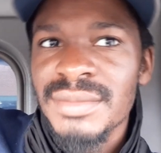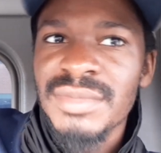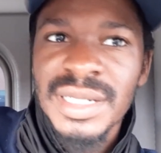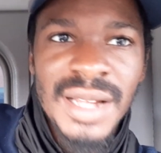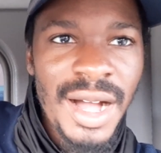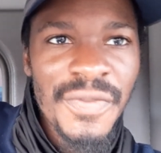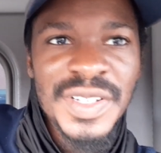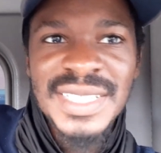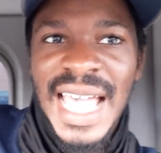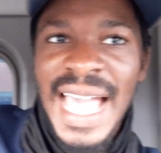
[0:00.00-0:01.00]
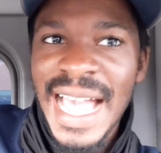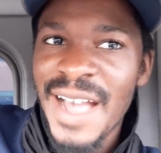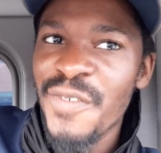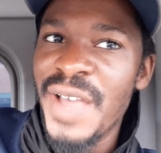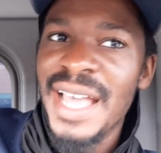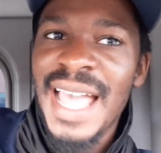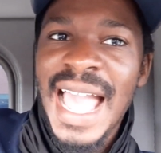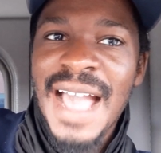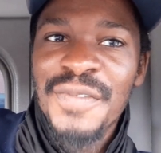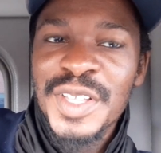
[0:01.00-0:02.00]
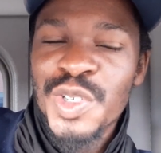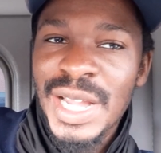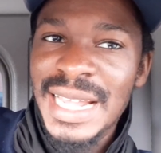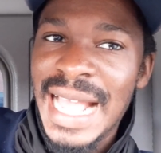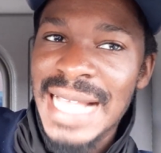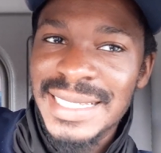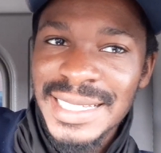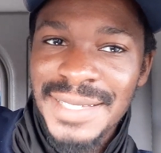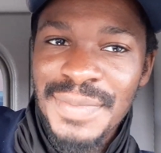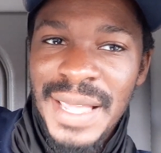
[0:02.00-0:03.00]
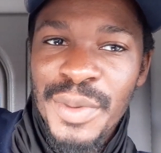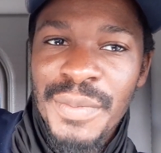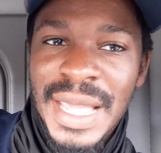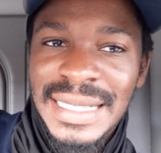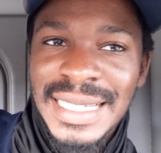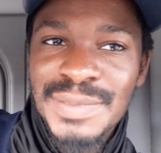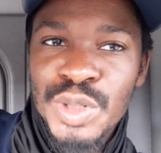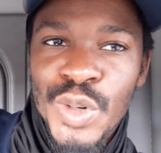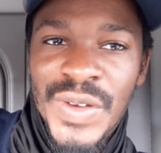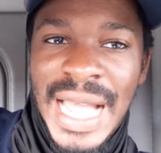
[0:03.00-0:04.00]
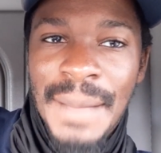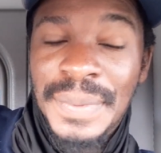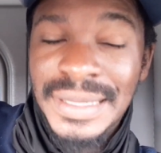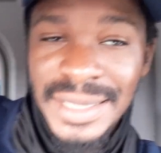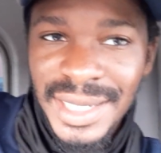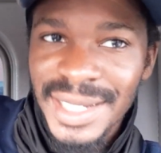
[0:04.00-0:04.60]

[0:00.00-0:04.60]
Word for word: the Dolphins have the trade assets to be able to make this move happen.